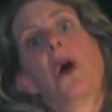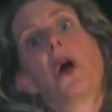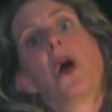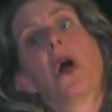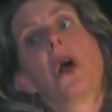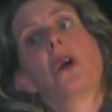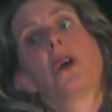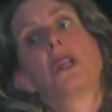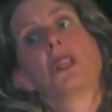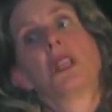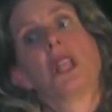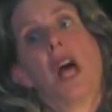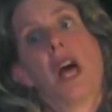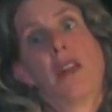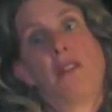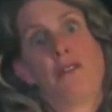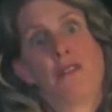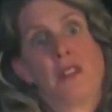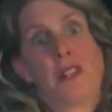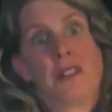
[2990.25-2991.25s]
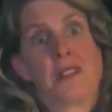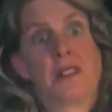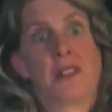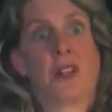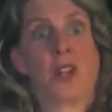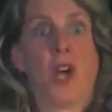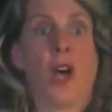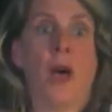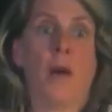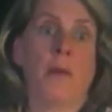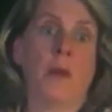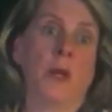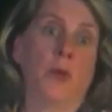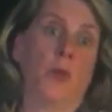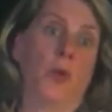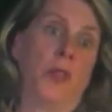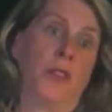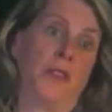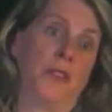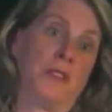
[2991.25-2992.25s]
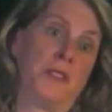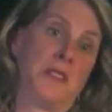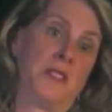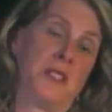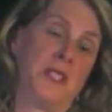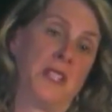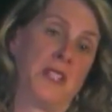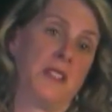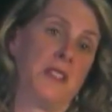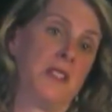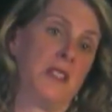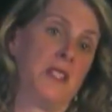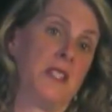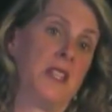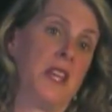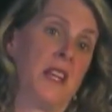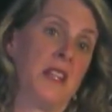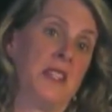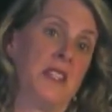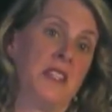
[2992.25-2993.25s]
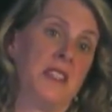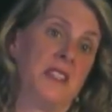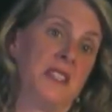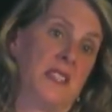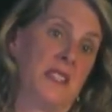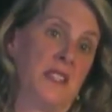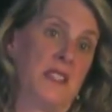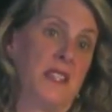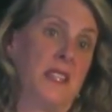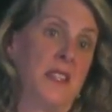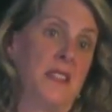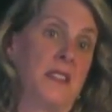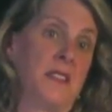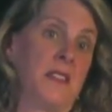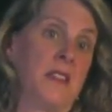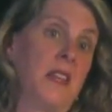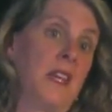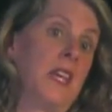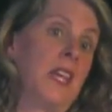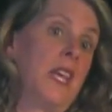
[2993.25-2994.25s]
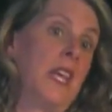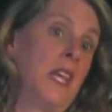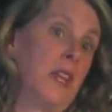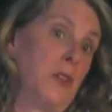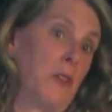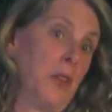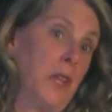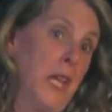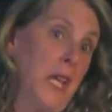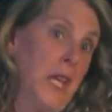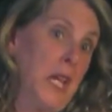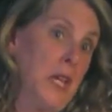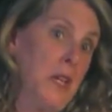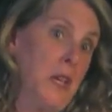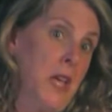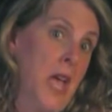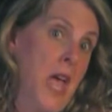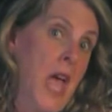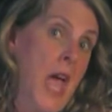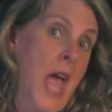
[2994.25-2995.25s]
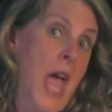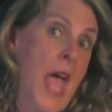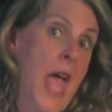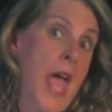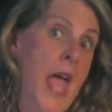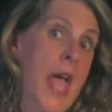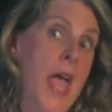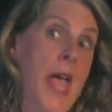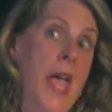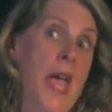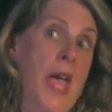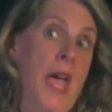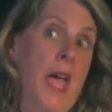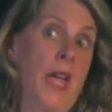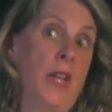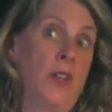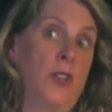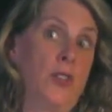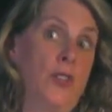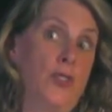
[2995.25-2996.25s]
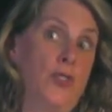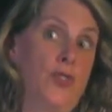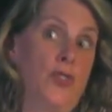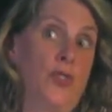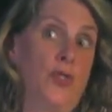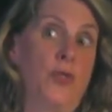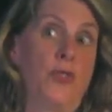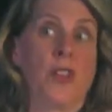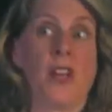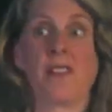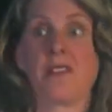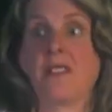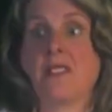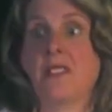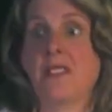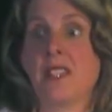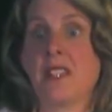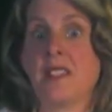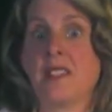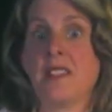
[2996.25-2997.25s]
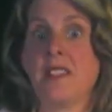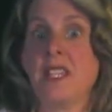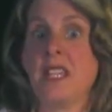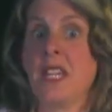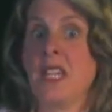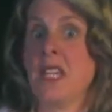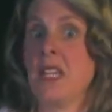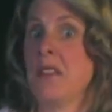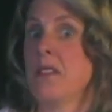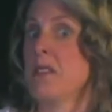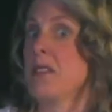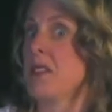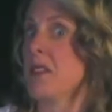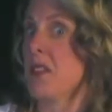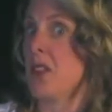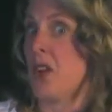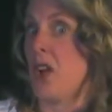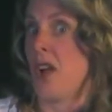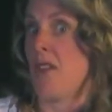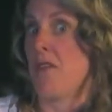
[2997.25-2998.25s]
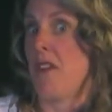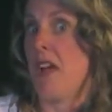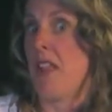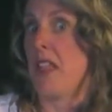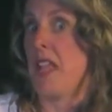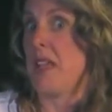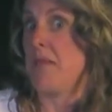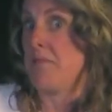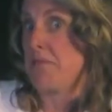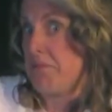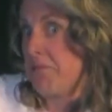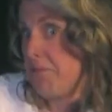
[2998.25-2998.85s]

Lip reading: are a lot of things in common with 1960s Italy and 2016 Silicon Valley.